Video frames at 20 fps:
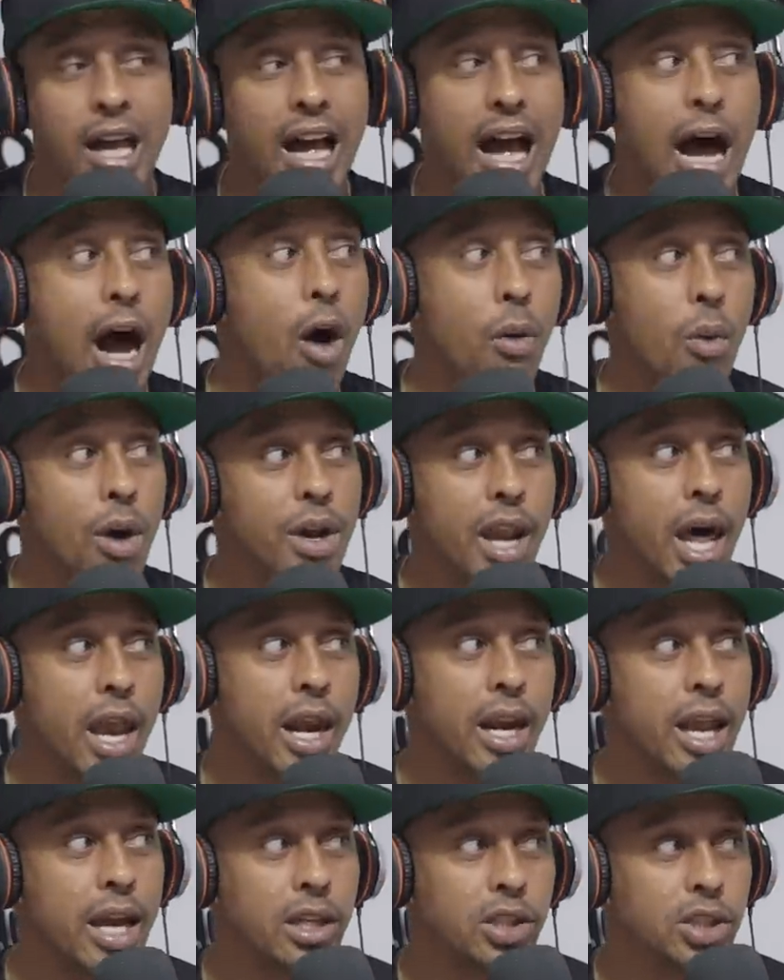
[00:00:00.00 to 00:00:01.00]
I don't want
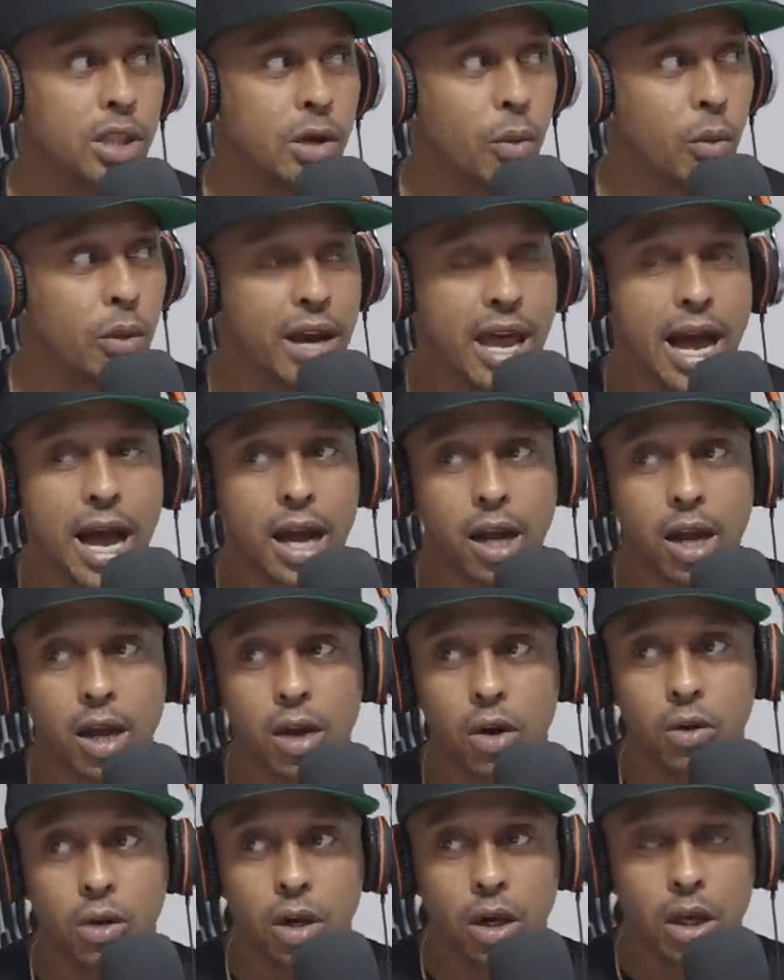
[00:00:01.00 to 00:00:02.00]
none of that shit when I
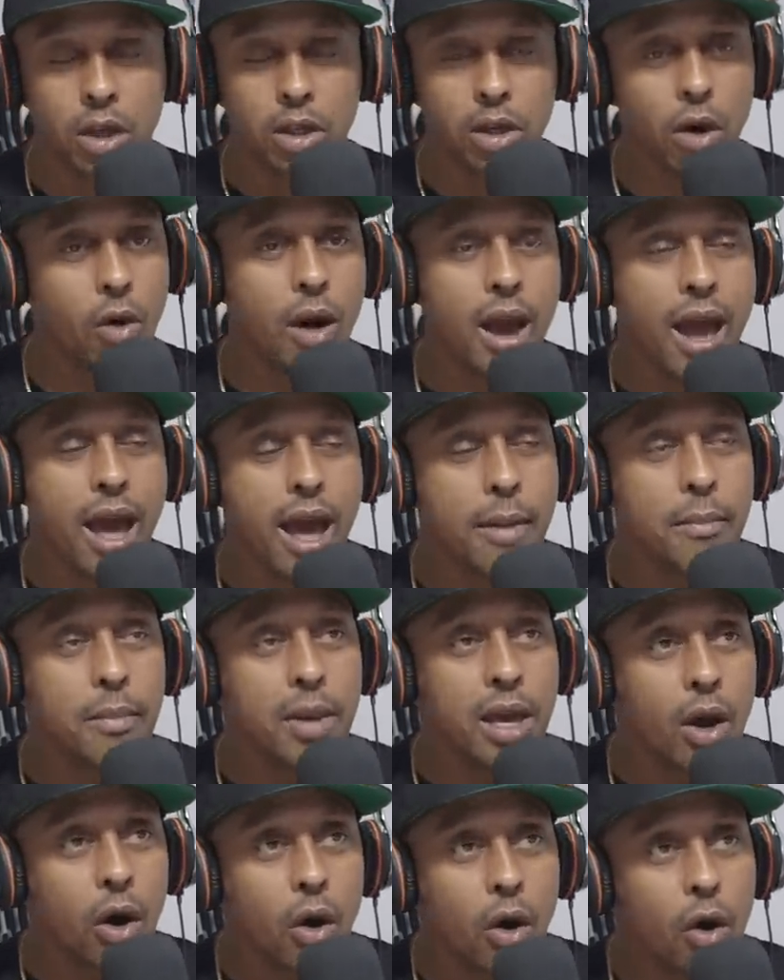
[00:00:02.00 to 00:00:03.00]
go. Don't have
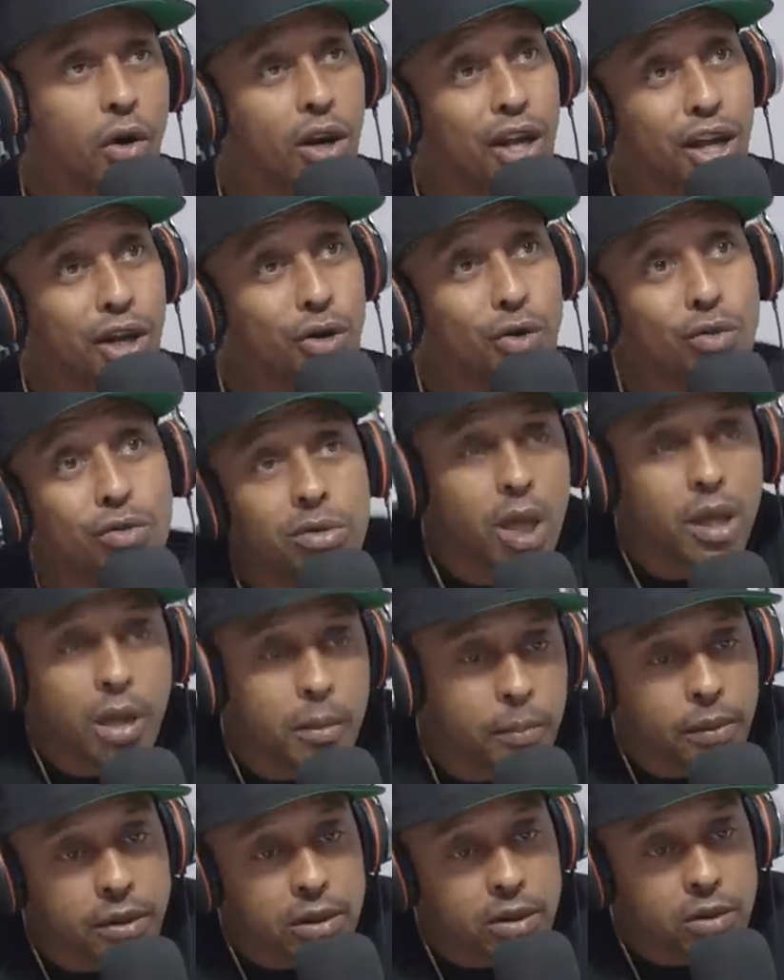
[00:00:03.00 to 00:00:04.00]
me all day. You
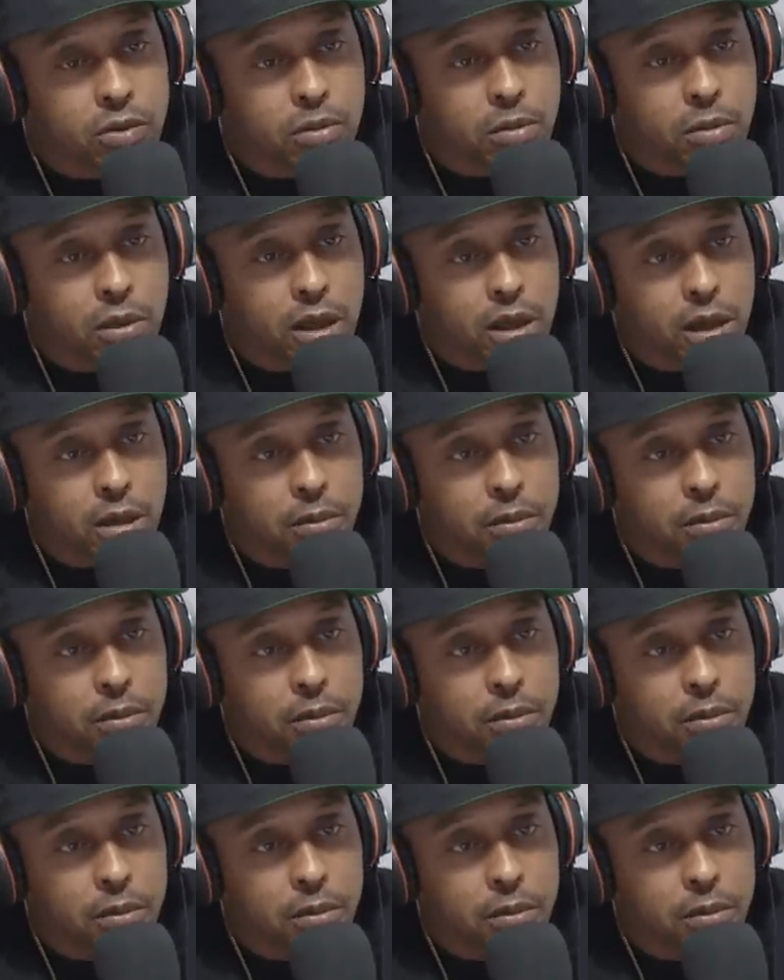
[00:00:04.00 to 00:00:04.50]
taking pictures of me.